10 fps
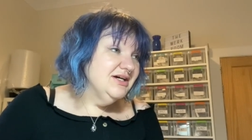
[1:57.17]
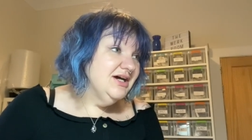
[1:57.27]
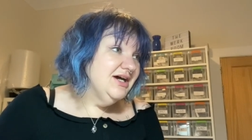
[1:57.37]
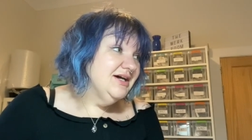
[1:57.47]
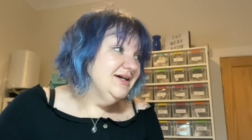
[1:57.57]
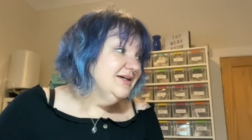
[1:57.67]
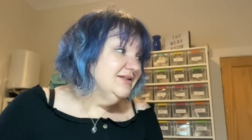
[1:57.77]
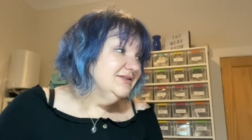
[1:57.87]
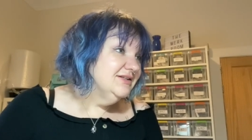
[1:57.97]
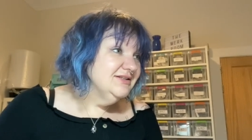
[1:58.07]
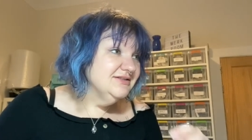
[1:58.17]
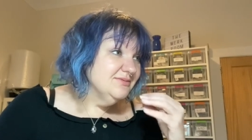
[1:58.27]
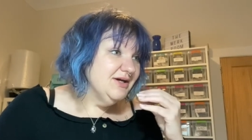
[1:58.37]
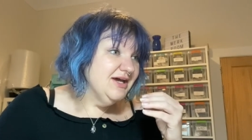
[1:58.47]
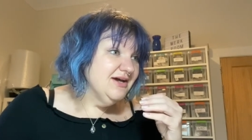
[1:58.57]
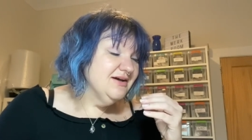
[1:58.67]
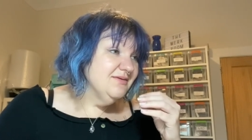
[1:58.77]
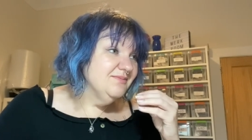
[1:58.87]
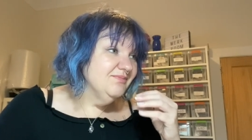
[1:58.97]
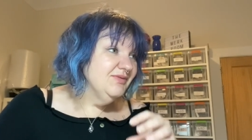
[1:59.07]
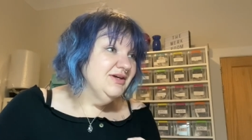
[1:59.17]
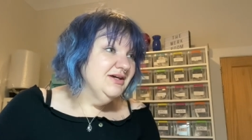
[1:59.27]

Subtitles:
and some ham.